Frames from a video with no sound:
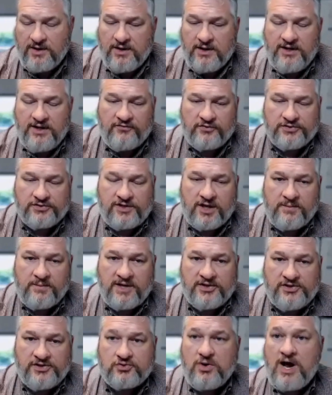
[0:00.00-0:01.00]
If we're talking
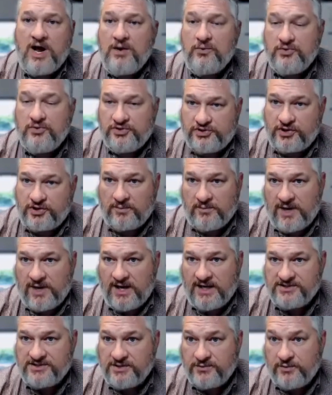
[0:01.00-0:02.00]
about drywood
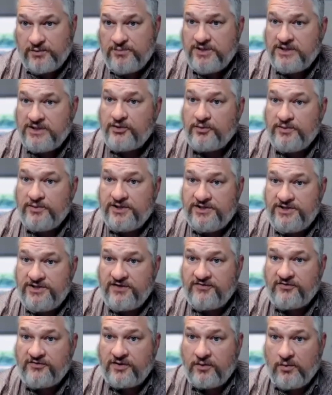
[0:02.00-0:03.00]
termites, it would be a little bit
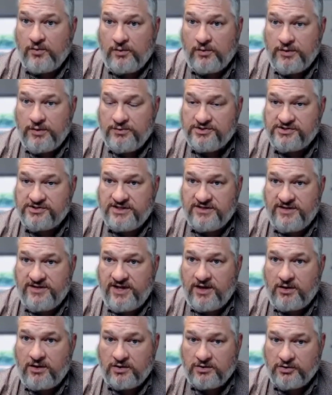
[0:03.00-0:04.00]
different. What we would see
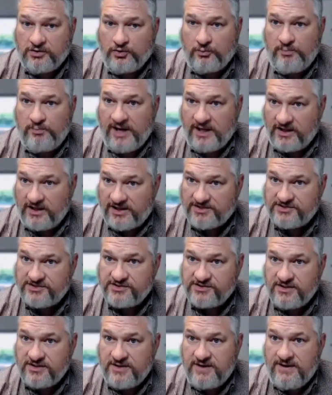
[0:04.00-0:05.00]
there are little pellets.
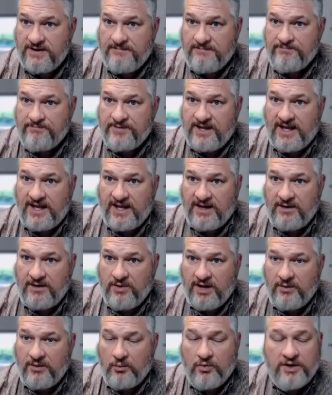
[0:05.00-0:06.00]
And
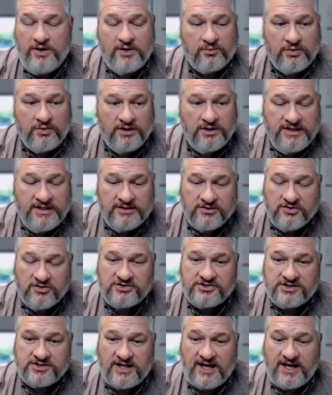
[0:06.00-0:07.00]
what it really
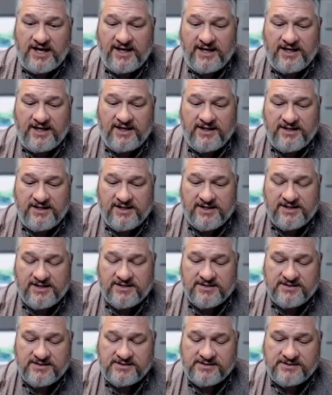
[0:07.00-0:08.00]
looks like
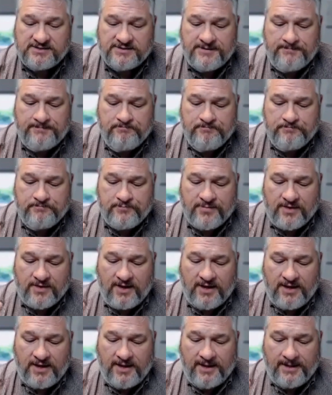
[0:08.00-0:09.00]
is
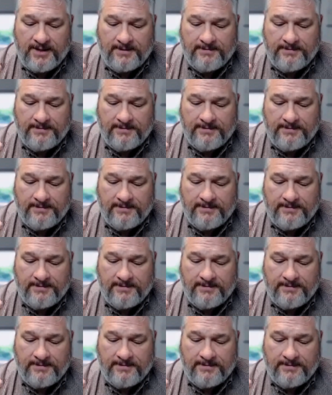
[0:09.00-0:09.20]
uh,